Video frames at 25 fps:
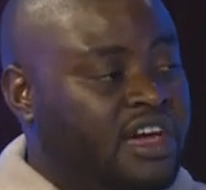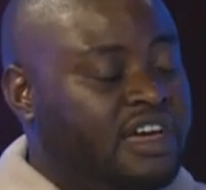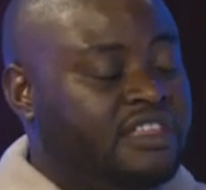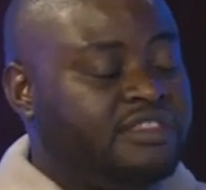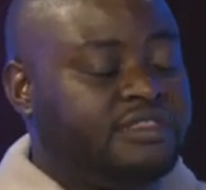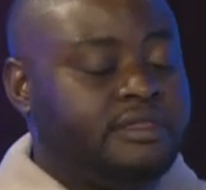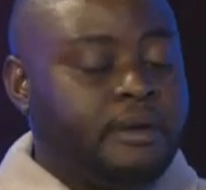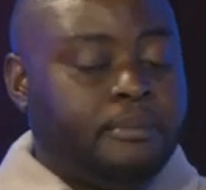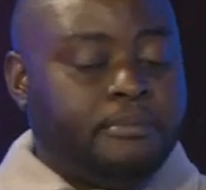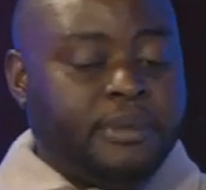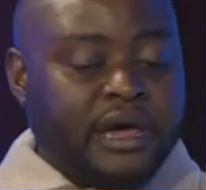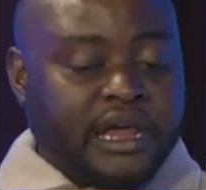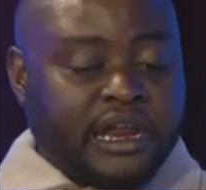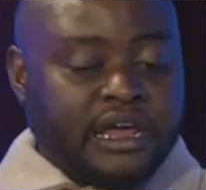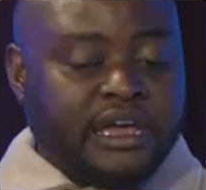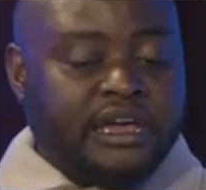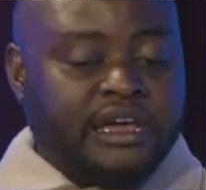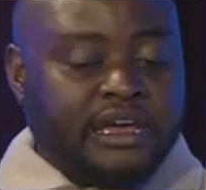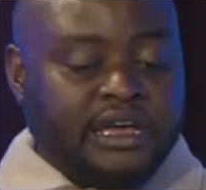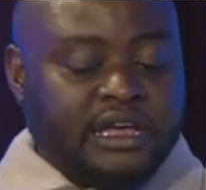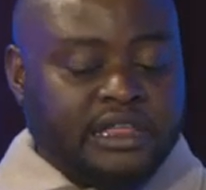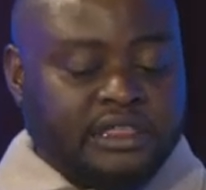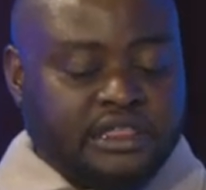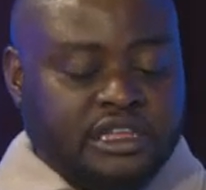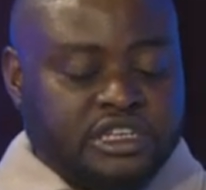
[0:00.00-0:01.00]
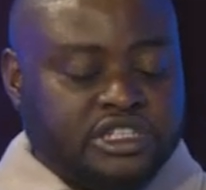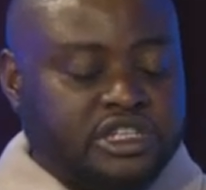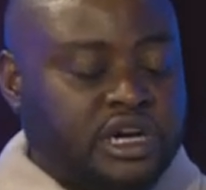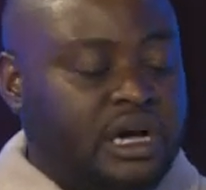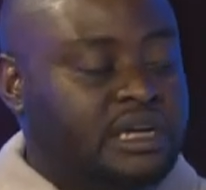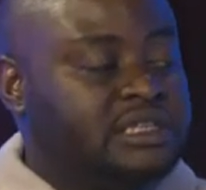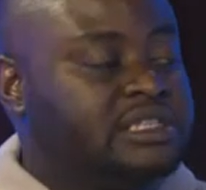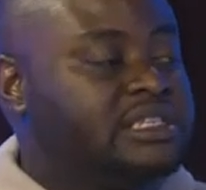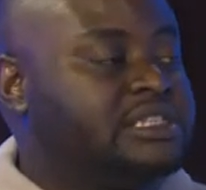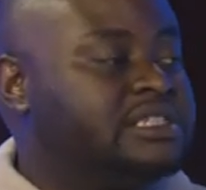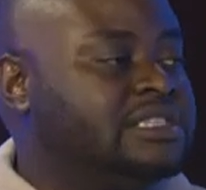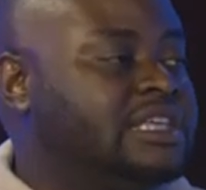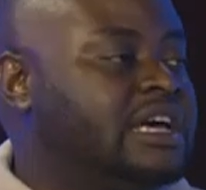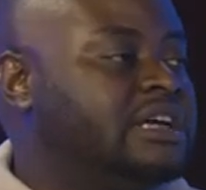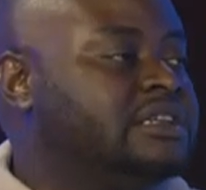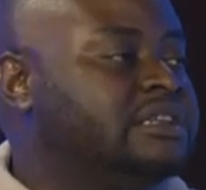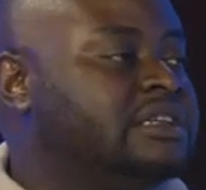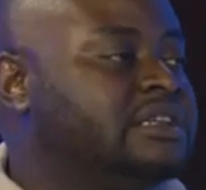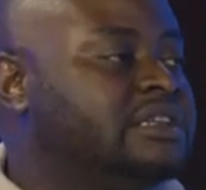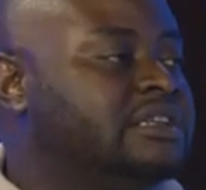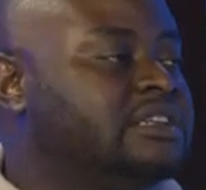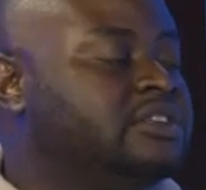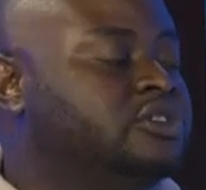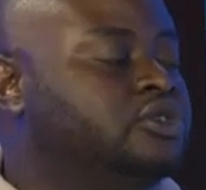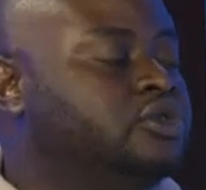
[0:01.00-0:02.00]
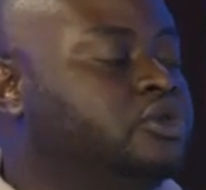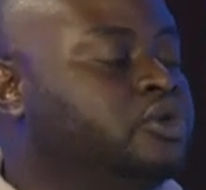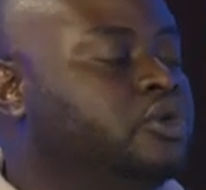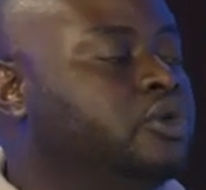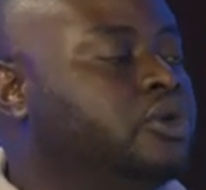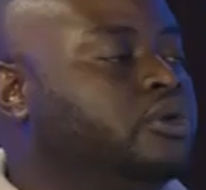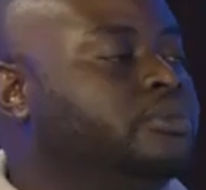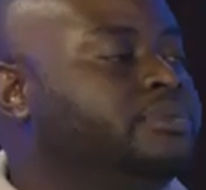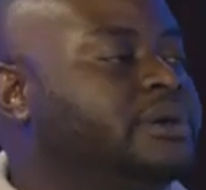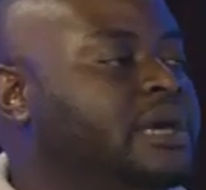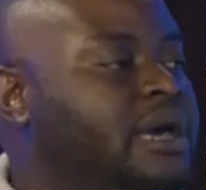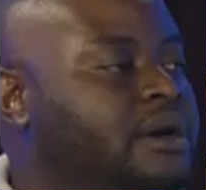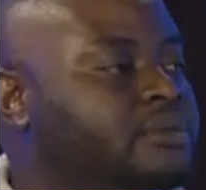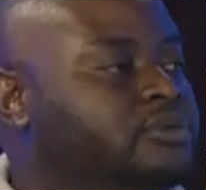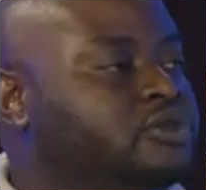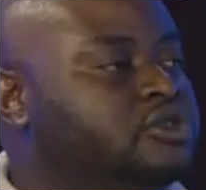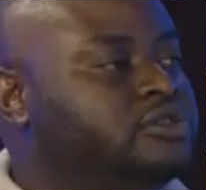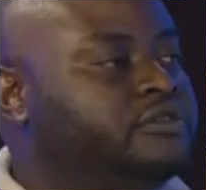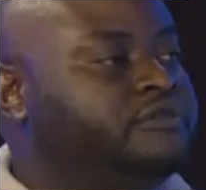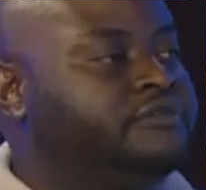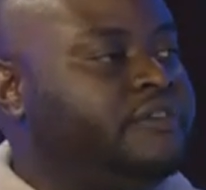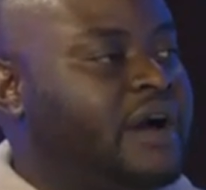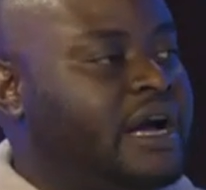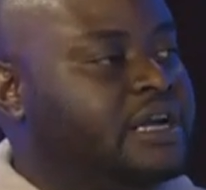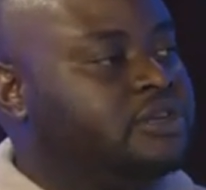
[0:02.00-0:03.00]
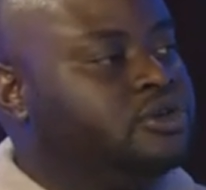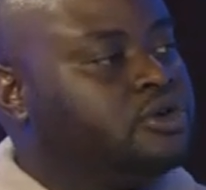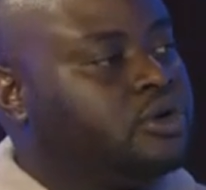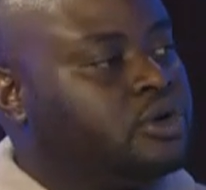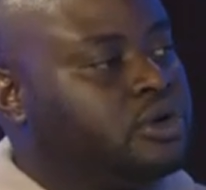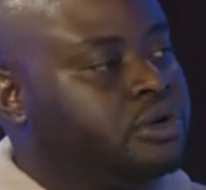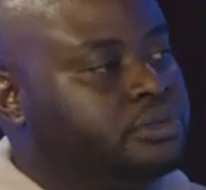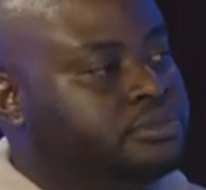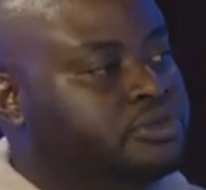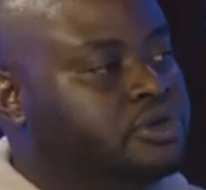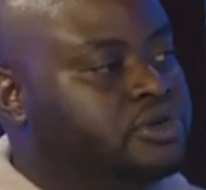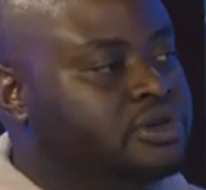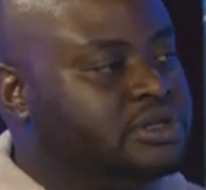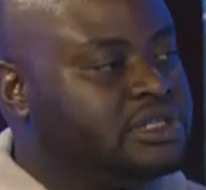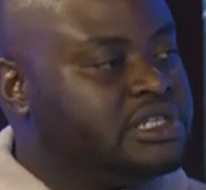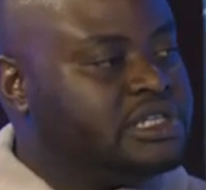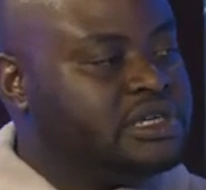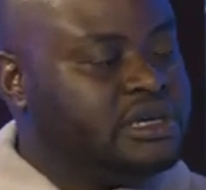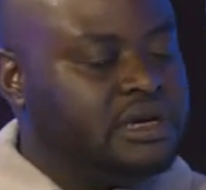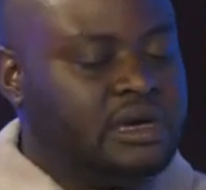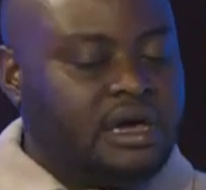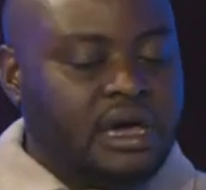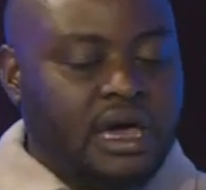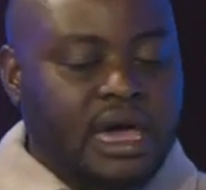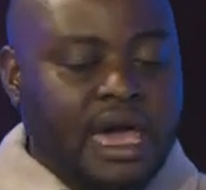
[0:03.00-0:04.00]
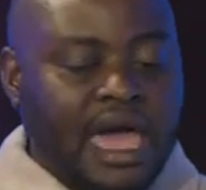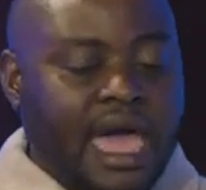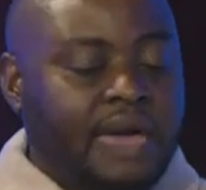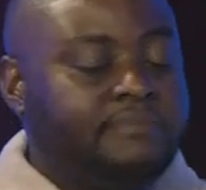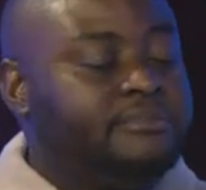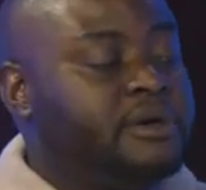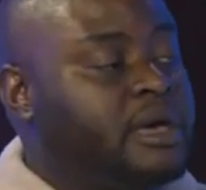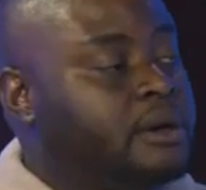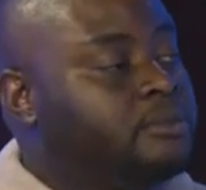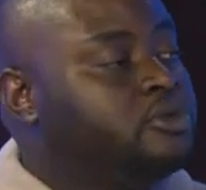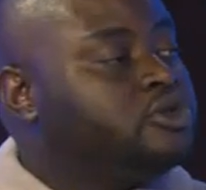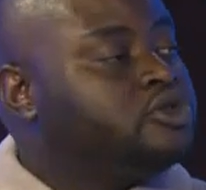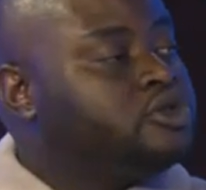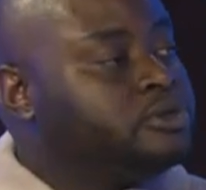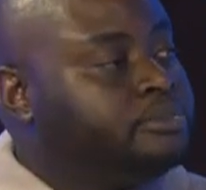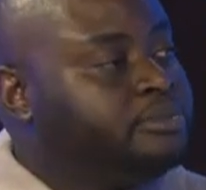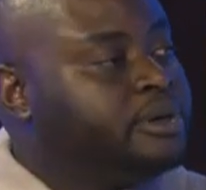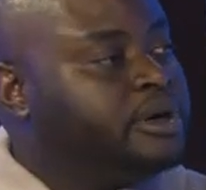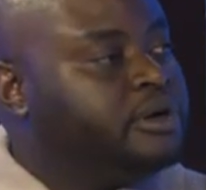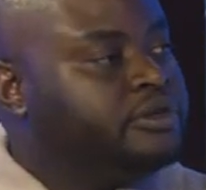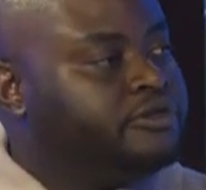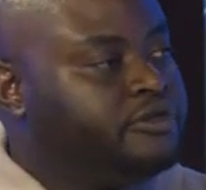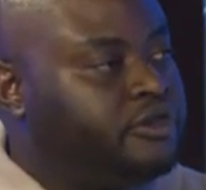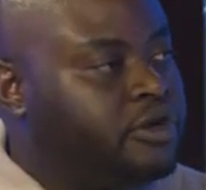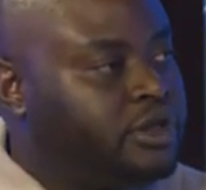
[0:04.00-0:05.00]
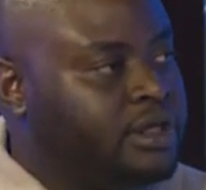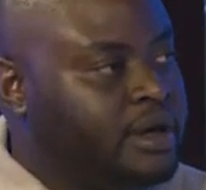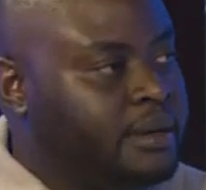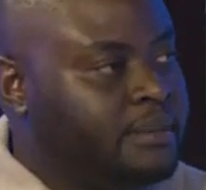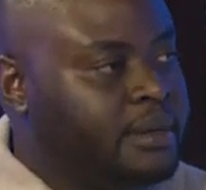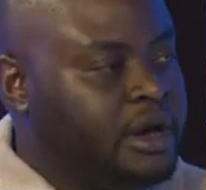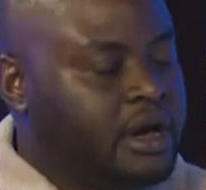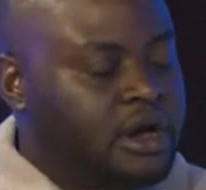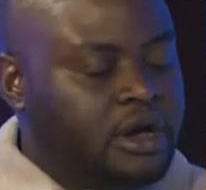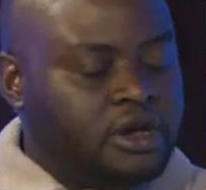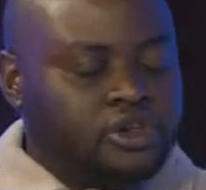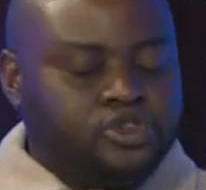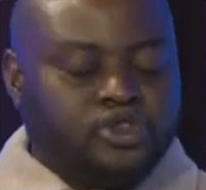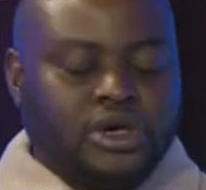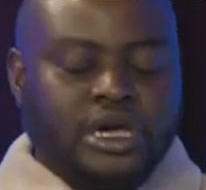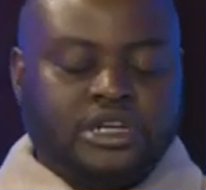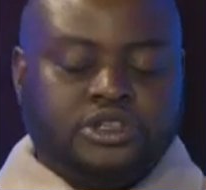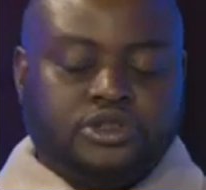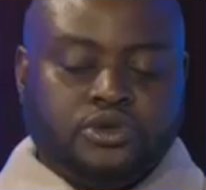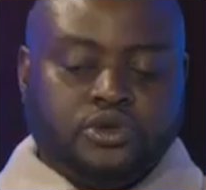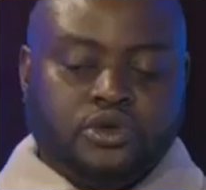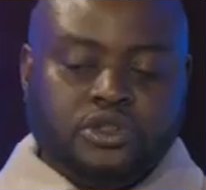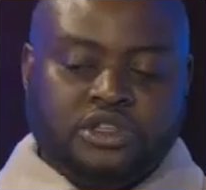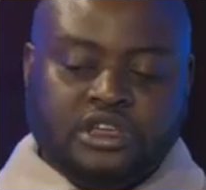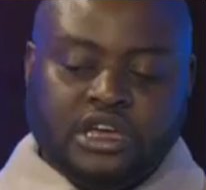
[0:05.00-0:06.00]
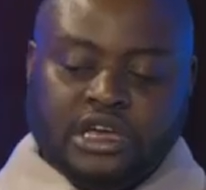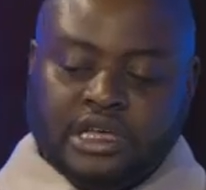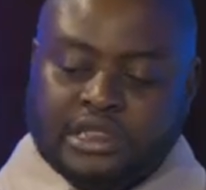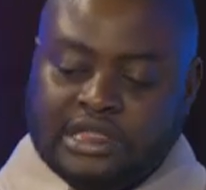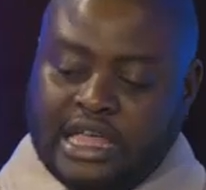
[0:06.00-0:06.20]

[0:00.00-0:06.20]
the better the chances that you will be able to find your community and be able to build for them. So I do think